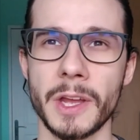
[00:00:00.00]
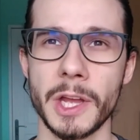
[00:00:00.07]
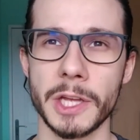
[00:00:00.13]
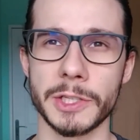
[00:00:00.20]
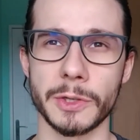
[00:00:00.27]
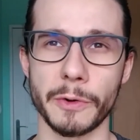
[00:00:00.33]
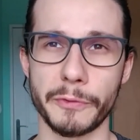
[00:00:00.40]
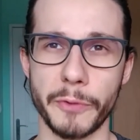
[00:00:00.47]

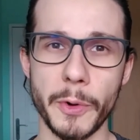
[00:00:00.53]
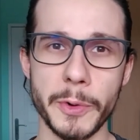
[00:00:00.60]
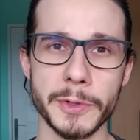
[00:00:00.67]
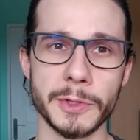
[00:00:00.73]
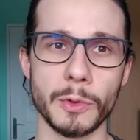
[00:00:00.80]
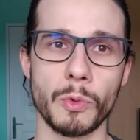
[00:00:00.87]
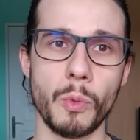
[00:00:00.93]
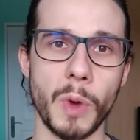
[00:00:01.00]
So focus
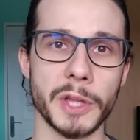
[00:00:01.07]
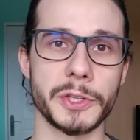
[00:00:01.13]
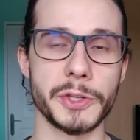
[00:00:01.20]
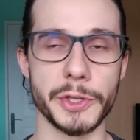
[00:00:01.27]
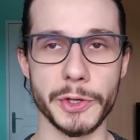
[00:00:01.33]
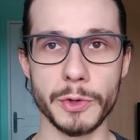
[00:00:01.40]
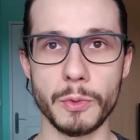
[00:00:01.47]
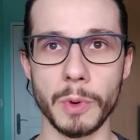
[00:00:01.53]
on what
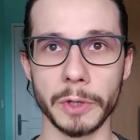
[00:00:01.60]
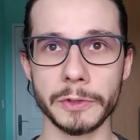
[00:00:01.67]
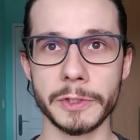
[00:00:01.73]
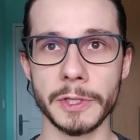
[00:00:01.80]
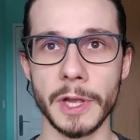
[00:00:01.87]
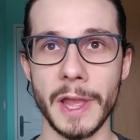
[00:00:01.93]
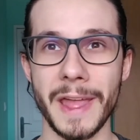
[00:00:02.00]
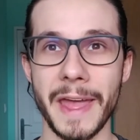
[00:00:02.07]
you
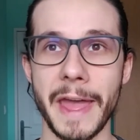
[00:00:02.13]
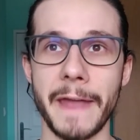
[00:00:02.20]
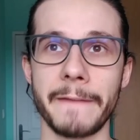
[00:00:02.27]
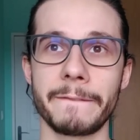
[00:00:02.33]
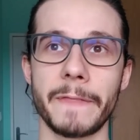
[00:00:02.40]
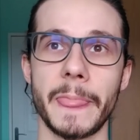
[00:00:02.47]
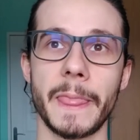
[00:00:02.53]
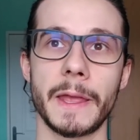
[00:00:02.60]
want.
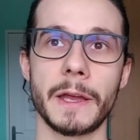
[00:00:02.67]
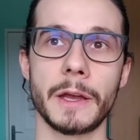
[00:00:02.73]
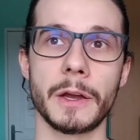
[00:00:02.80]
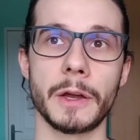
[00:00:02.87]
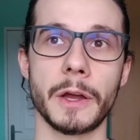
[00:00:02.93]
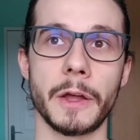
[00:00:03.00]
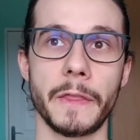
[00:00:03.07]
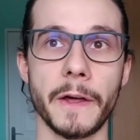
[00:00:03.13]
And
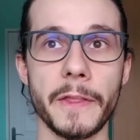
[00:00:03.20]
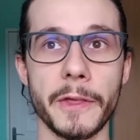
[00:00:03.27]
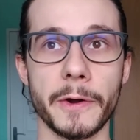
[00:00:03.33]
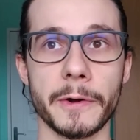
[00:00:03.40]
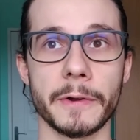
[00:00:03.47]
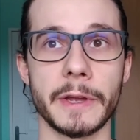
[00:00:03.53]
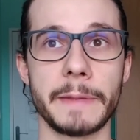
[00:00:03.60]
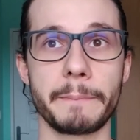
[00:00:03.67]

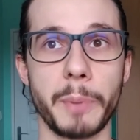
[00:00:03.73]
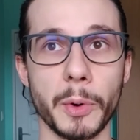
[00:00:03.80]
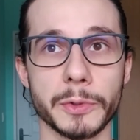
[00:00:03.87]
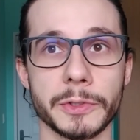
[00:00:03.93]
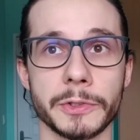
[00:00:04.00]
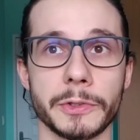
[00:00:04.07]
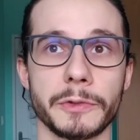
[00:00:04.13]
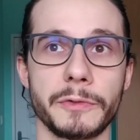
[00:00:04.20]
another
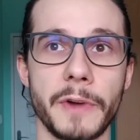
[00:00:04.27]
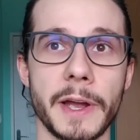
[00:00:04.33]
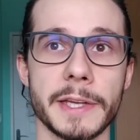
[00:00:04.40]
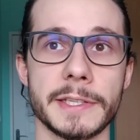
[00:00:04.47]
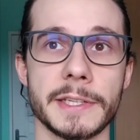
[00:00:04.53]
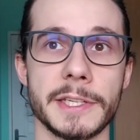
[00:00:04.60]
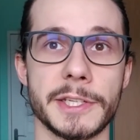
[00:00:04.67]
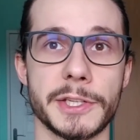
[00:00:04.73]
important
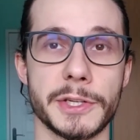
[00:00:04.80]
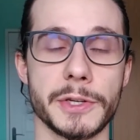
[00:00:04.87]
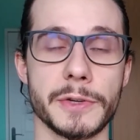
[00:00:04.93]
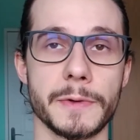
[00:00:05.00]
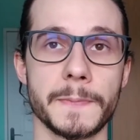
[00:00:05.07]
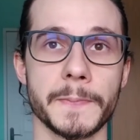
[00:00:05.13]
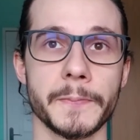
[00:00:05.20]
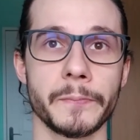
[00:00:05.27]
advice is
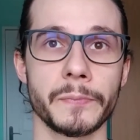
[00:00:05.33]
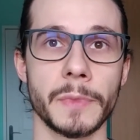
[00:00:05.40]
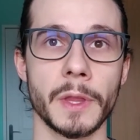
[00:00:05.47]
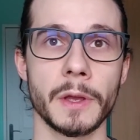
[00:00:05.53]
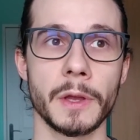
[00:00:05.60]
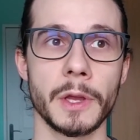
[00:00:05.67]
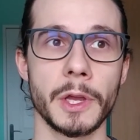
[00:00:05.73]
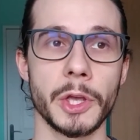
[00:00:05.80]
you
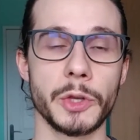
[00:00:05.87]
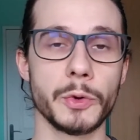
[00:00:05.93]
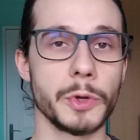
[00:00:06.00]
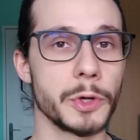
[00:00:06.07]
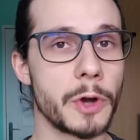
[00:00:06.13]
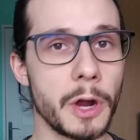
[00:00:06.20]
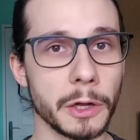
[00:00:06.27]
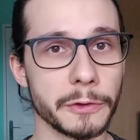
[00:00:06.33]

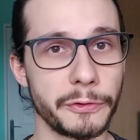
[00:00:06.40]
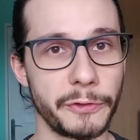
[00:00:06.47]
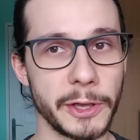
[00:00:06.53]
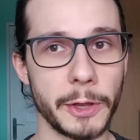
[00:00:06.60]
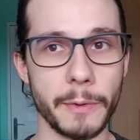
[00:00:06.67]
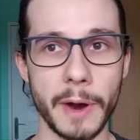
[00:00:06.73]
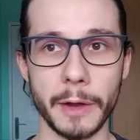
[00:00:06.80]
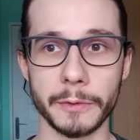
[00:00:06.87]
can't
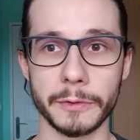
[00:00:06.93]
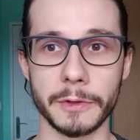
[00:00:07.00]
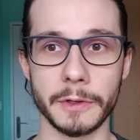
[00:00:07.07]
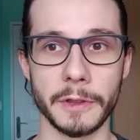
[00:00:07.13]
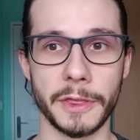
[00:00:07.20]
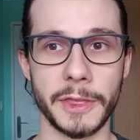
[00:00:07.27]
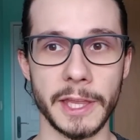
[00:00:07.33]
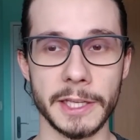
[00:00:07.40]
figure out
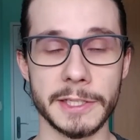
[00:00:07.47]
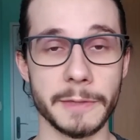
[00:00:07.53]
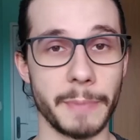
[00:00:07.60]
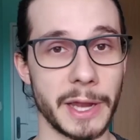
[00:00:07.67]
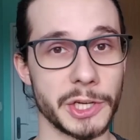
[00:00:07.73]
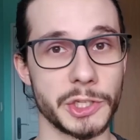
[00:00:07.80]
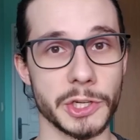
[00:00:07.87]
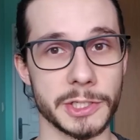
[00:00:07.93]
things
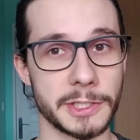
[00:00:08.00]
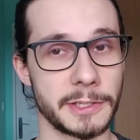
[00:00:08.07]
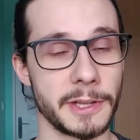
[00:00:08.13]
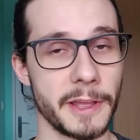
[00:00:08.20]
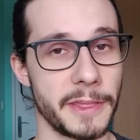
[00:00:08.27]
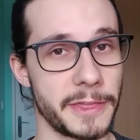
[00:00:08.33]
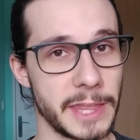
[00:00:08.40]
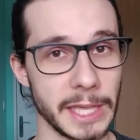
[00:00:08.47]
by just
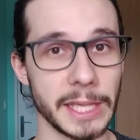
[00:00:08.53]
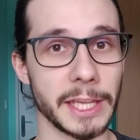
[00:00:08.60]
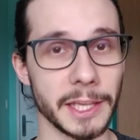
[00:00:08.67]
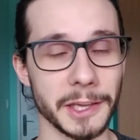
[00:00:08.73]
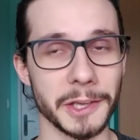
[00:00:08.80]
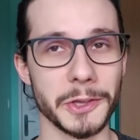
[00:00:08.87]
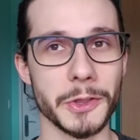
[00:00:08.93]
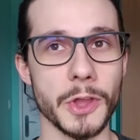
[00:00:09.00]

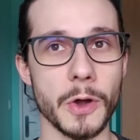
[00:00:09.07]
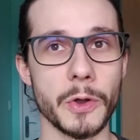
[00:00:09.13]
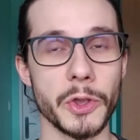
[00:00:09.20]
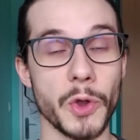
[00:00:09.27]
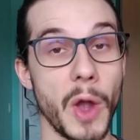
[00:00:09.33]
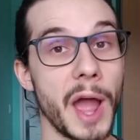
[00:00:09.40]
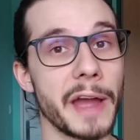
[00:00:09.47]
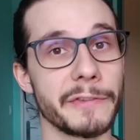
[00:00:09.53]
thinking, you know,
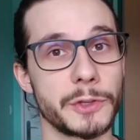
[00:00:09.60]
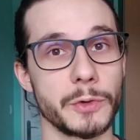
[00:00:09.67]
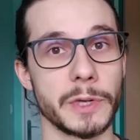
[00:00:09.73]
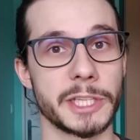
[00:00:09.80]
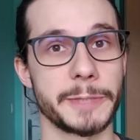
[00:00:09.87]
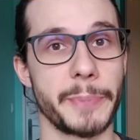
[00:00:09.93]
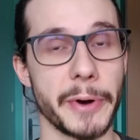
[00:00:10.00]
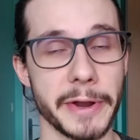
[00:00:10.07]
you have to
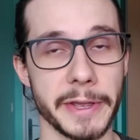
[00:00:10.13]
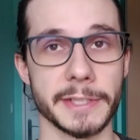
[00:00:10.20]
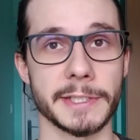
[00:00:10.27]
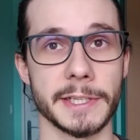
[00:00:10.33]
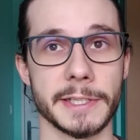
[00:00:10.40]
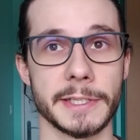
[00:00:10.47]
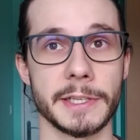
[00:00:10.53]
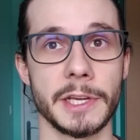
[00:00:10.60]

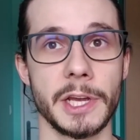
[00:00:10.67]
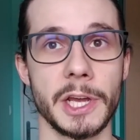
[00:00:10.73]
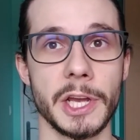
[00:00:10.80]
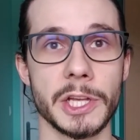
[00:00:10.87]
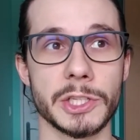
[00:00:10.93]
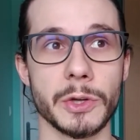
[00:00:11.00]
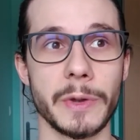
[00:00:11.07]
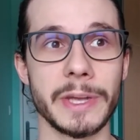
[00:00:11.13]
experience it.
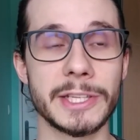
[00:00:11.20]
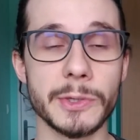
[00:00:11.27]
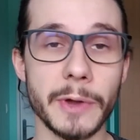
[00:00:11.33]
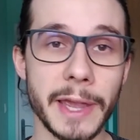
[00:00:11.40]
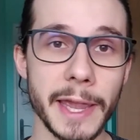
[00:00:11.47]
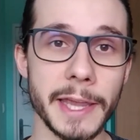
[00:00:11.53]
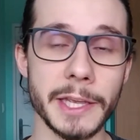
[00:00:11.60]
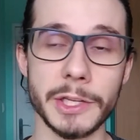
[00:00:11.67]
So it's
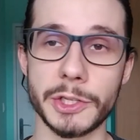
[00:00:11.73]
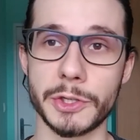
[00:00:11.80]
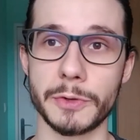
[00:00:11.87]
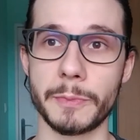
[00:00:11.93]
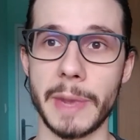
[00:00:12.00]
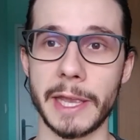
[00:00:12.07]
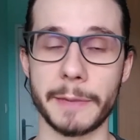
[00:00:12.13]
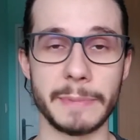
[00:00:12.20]
okay to
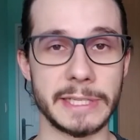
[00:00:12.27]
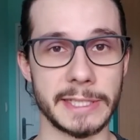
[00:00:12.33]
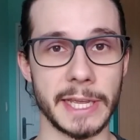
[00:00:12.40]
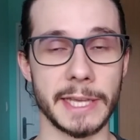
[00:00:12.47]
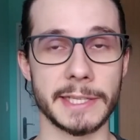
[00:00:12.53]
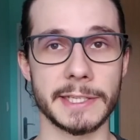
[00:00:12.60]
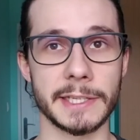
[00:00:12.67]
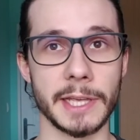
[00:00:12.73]
make
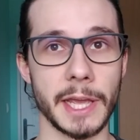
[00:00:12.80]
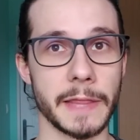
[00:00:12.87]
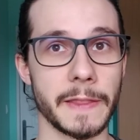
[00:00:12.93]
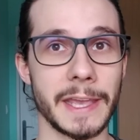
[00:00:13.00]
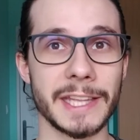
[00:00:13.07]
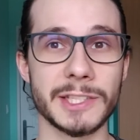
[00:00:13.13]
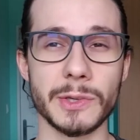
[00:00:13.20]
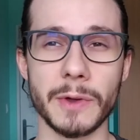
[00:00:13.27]
mistakes, and
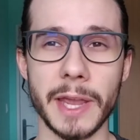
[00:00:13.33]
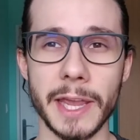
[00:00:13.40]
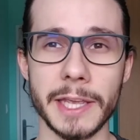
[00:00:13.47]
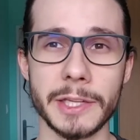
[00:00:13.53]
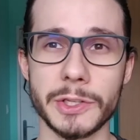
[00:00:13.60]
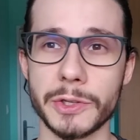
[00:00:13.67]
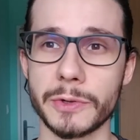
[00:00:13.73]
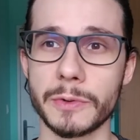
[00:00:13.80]
it's okay
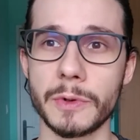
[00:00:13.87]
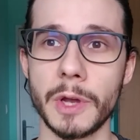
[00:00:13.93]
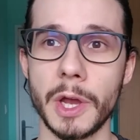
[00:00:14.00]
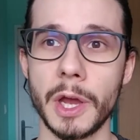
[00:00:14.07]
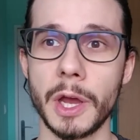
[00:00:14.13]
to